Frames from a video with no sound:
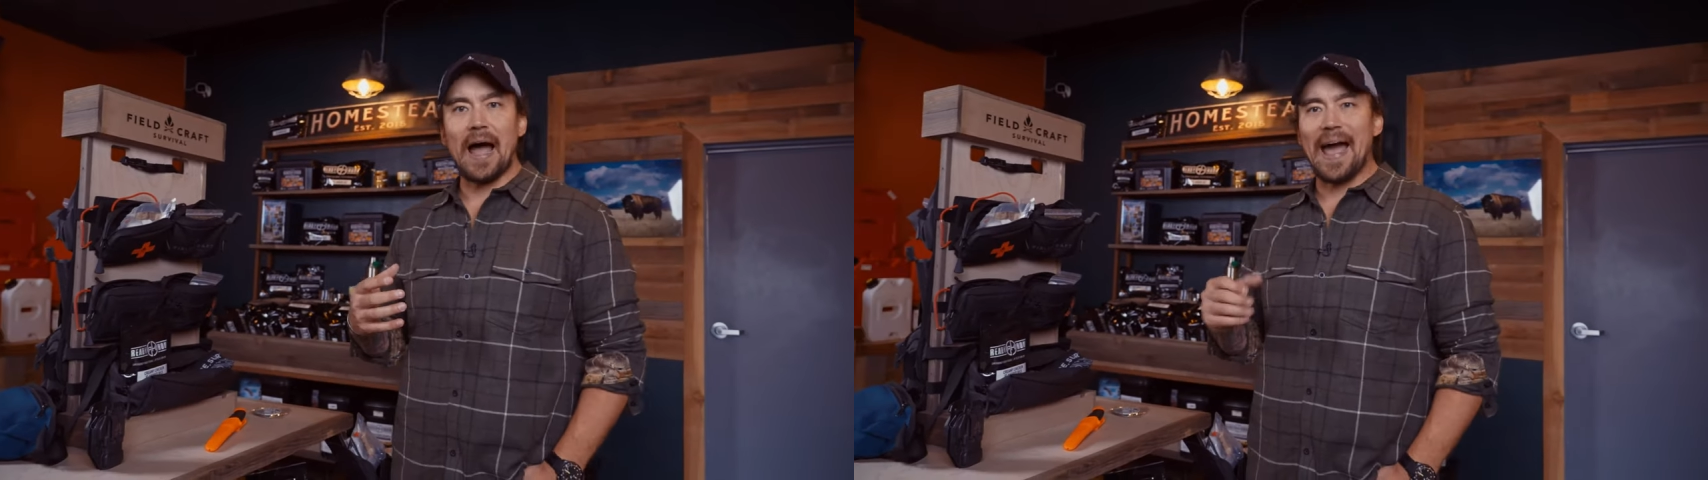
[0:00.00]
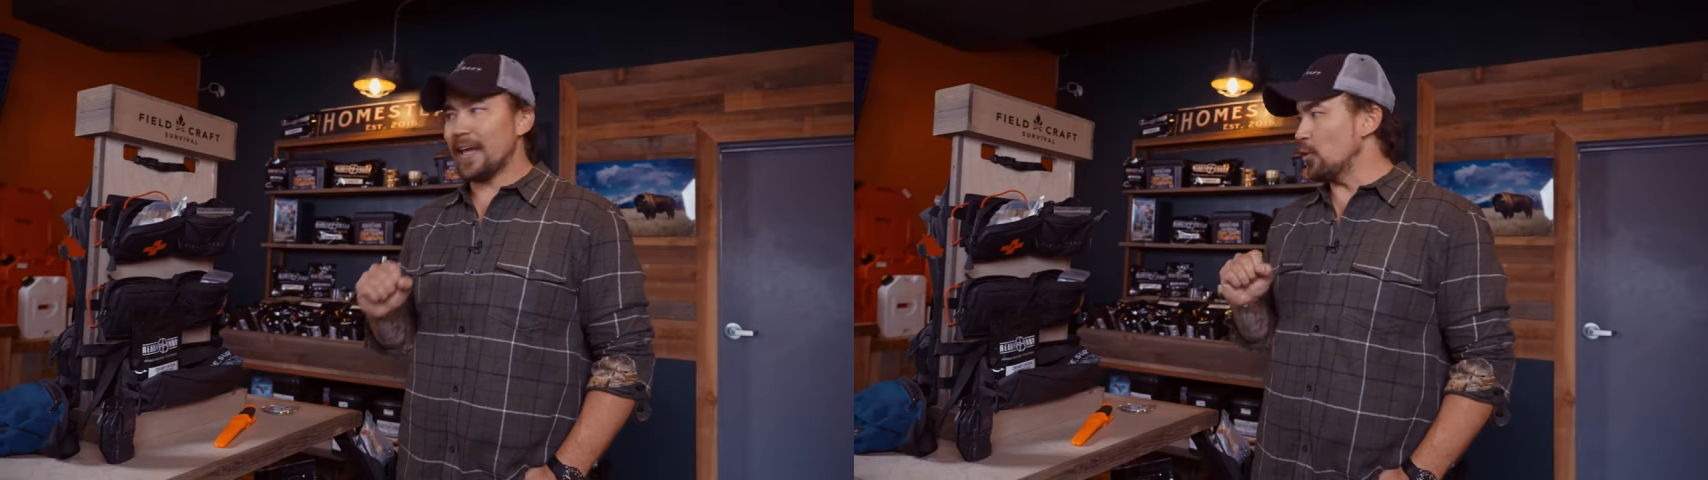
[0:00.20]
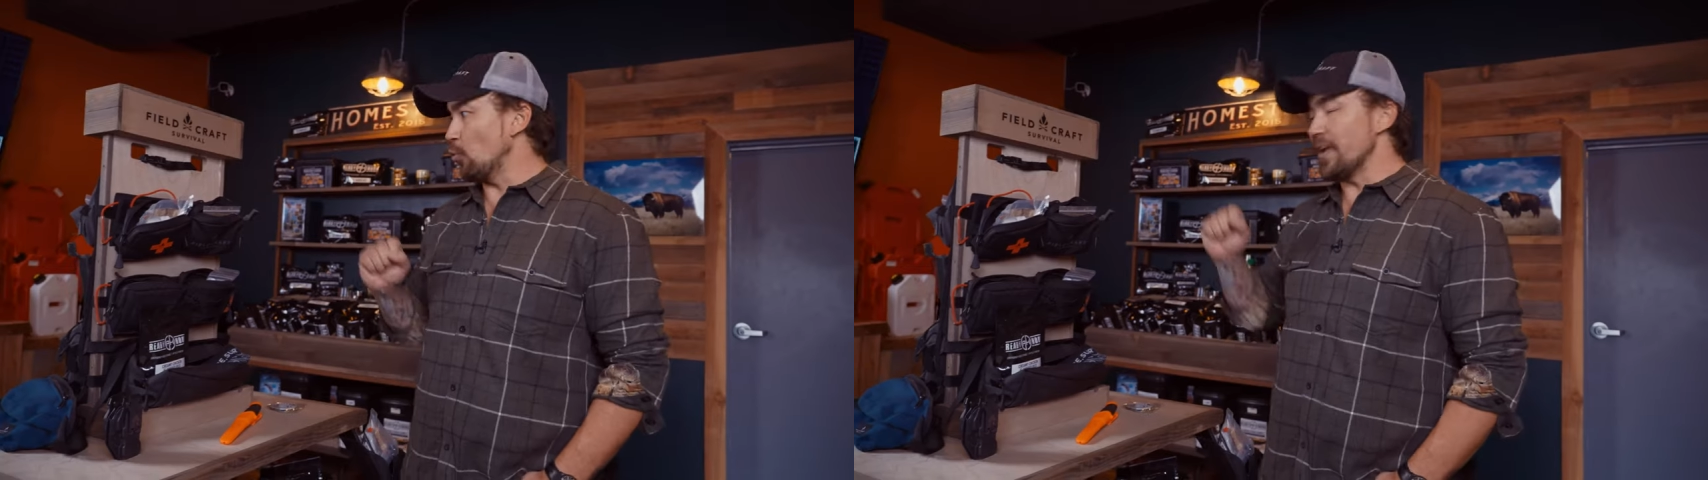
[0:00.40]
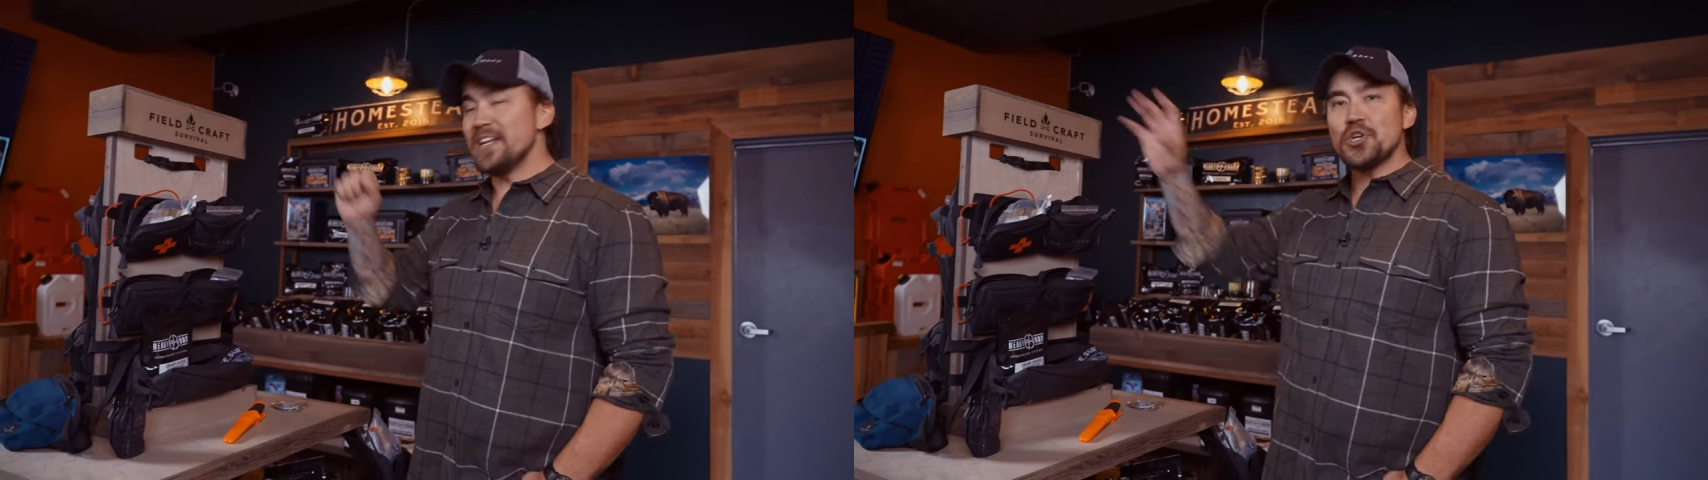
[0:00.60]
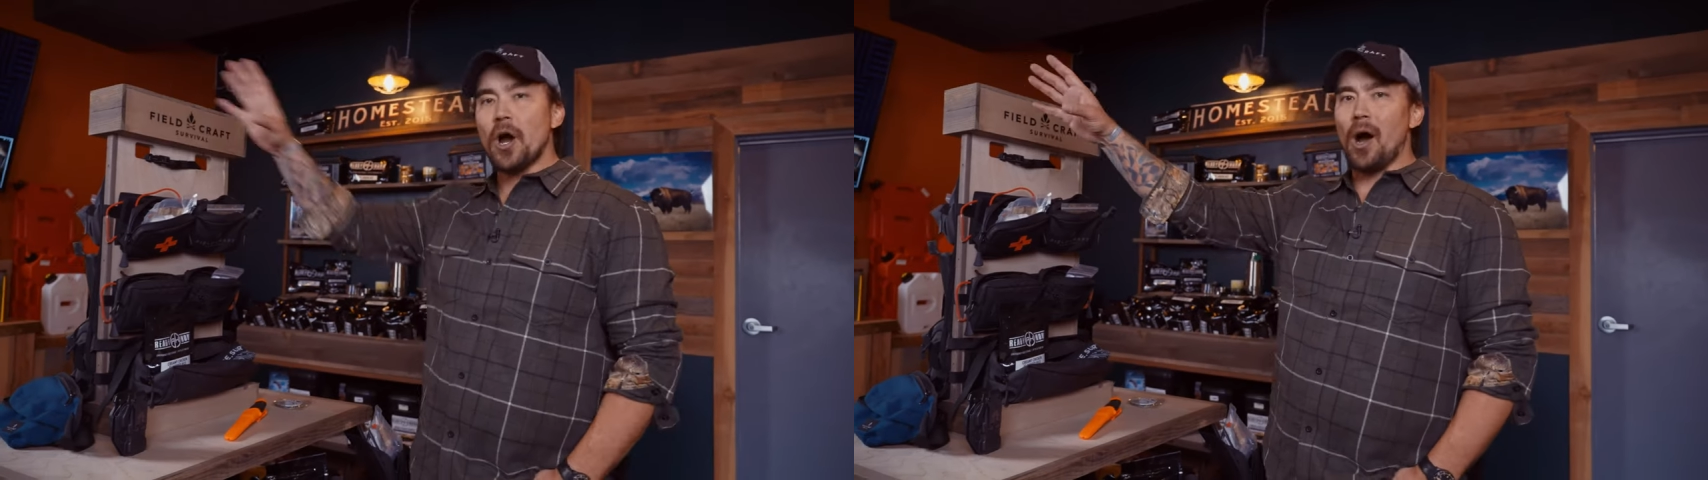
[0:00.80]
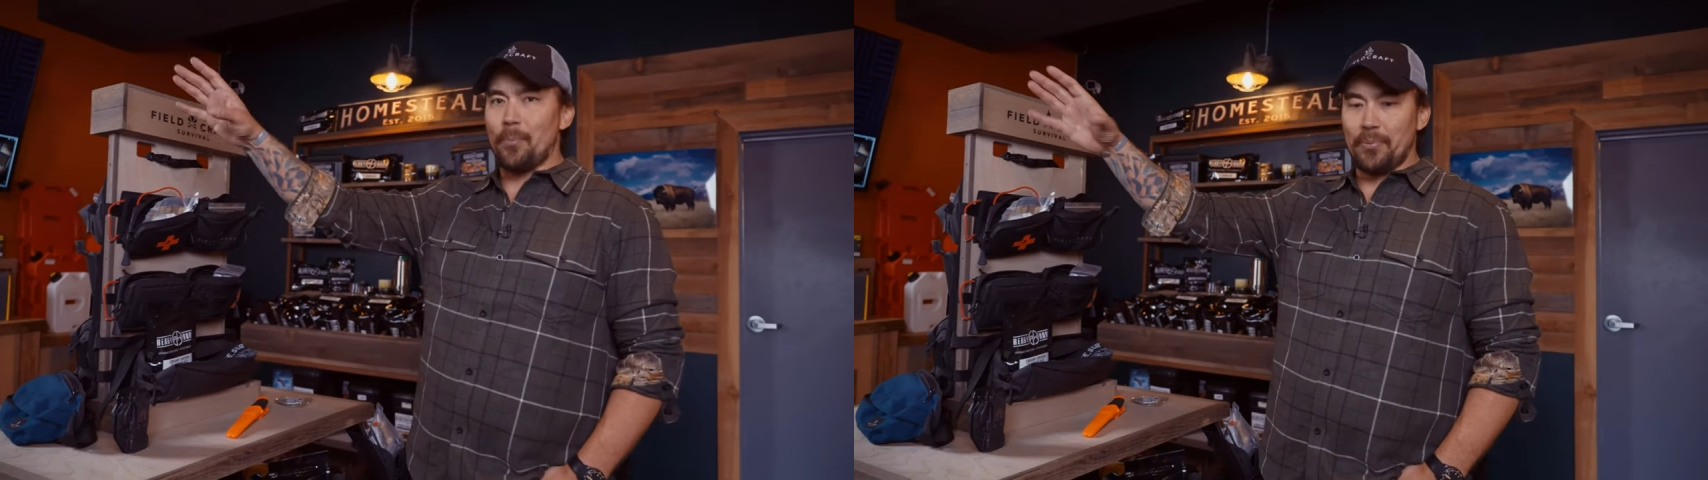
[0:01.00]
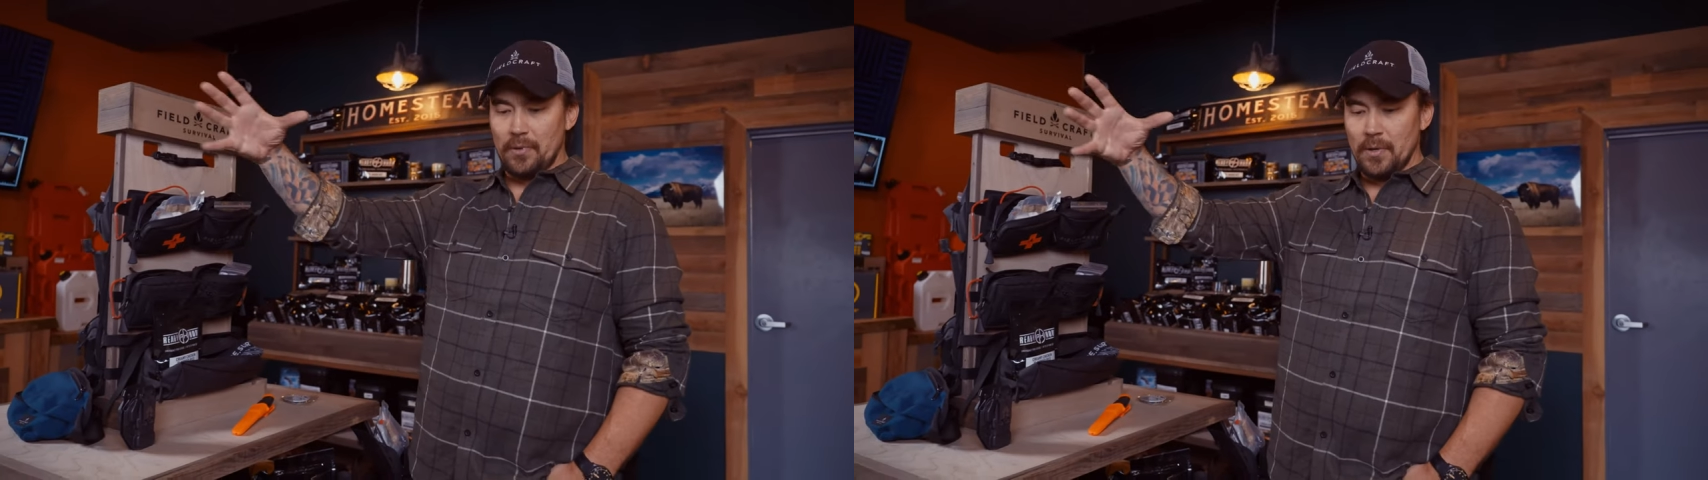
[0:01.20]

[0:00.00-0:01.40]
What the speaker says: I could reach up